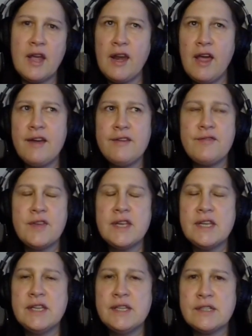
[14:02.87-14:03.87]
life
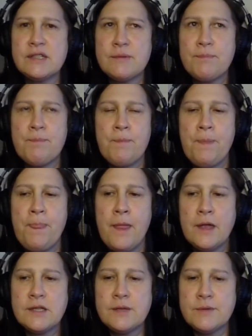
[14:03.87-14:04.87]
is
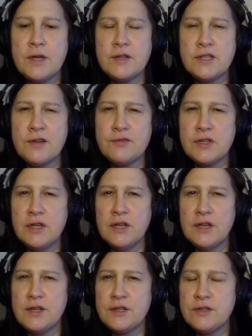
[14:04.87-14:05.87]
sometimes you have to
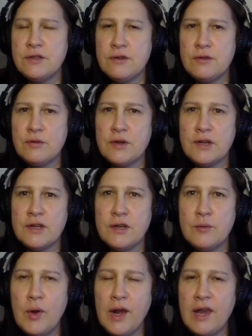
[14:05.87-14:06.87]
learn to
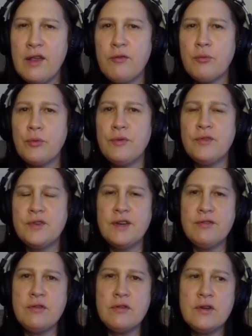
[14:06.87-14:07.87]
live with the
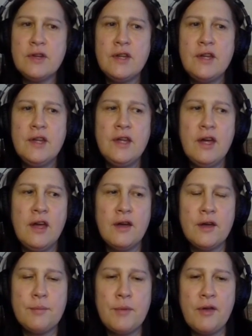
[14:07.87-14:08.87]
devil.
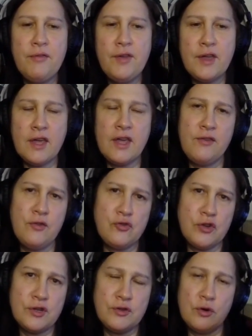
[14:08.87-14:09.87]
I think if you
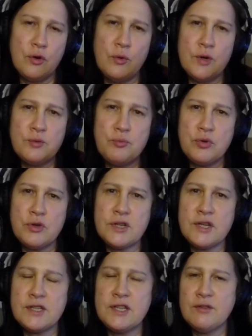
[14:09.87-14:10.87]
try to always push
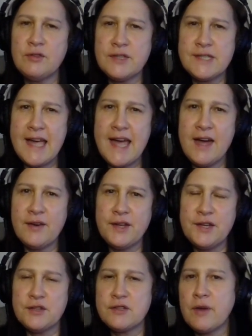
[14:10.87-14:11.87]
that devil down,
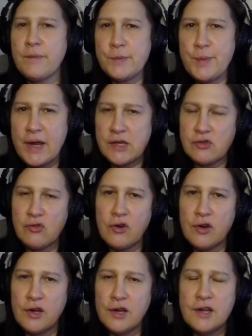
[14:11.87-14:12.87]
it just comes back
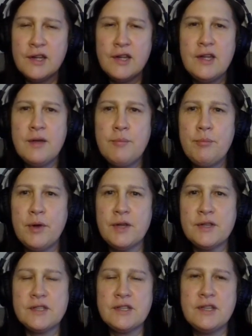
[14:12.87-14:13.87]
stronger.
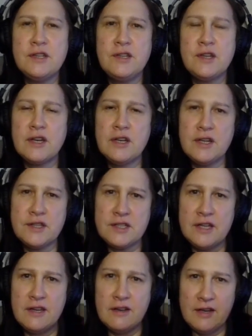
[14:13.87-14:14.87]
But you can learn to
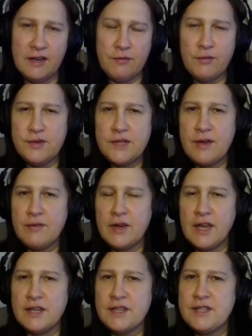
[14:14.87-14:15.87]
live with the devil,
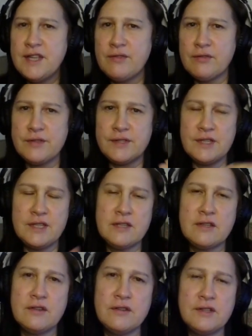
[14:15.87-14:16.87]
let the devil see the
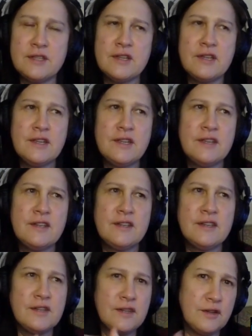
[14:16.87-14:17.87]

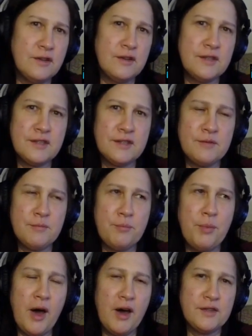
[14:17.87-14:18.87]
good
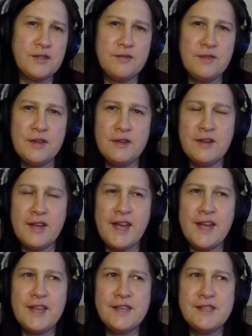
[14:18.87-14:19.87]
part of you.
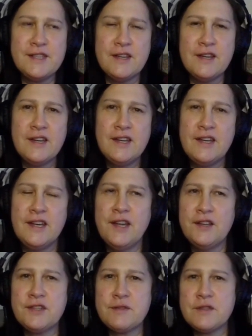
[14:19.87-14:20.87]
And
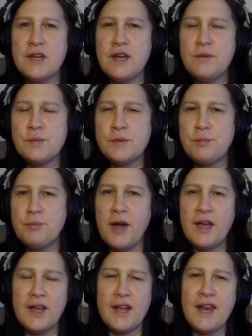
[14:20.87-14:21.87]
sometimes
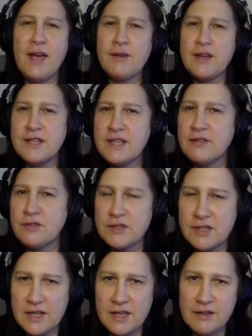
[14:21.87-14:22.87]
by allowing the devil
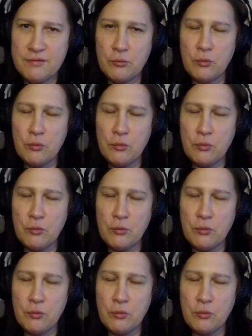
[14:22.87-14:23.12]
to live